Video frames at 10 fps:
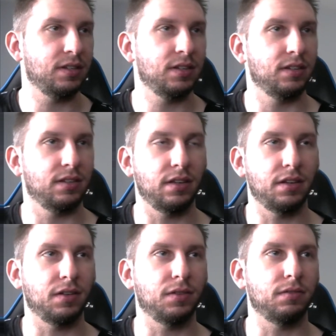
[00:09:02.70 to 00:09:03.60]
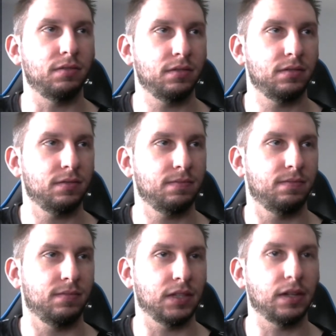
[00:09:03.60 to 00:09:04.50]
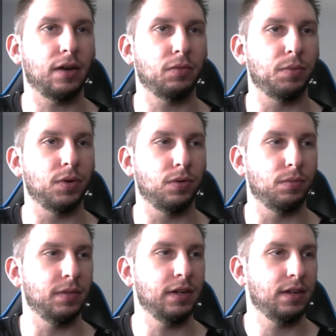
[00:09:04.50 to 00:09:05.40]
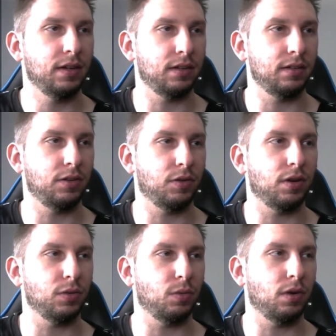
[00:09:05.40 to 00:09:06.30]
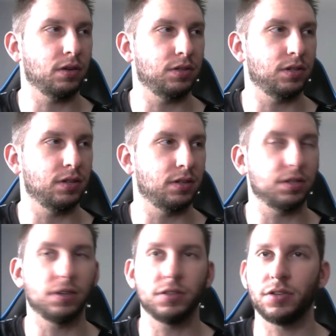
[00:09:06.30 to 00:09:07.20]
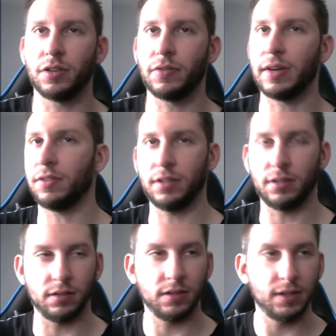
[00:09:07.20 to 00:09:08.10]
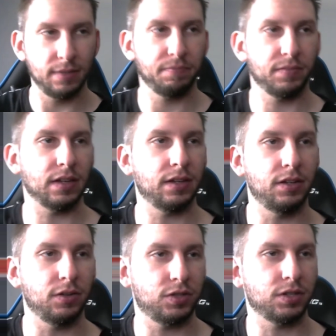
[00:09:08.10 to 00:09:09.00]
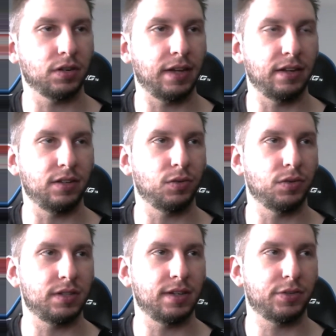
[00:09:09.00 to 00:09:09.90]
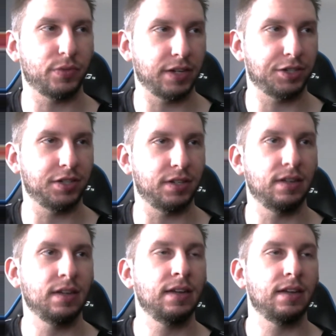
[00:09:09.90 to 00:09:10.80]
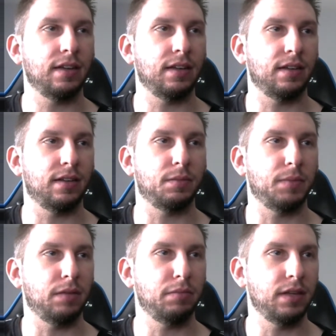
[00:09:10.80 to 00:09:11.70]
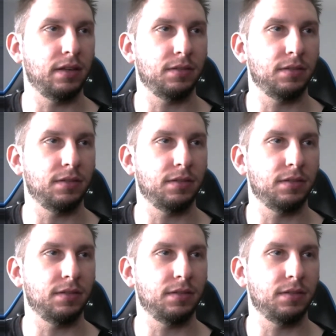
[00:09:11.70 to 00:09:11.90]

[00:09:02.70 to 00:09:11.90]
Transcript: you know, the loud boom, you know, all the walkers are going to start turning around and, you know, start heading towards that direction. And maybe,